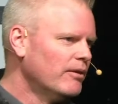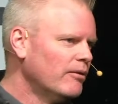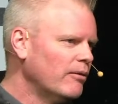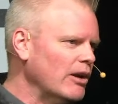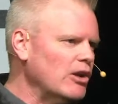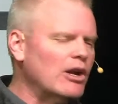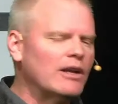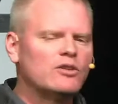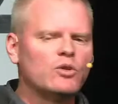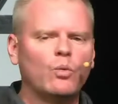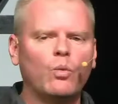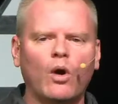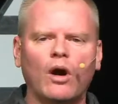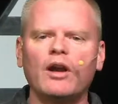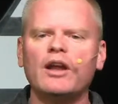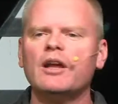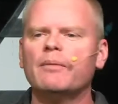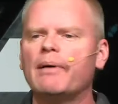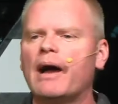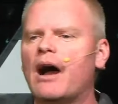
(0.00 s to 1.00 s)
Right? You don't have to
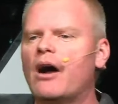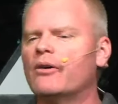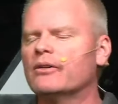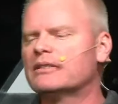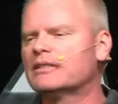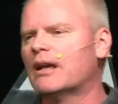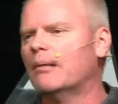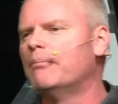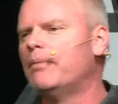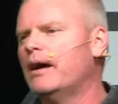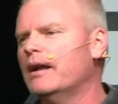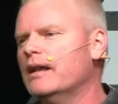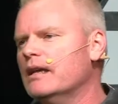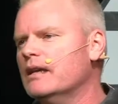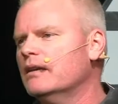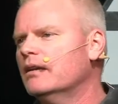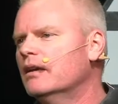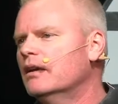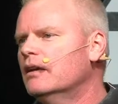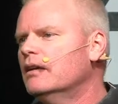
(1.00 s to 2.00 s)
worry about somebody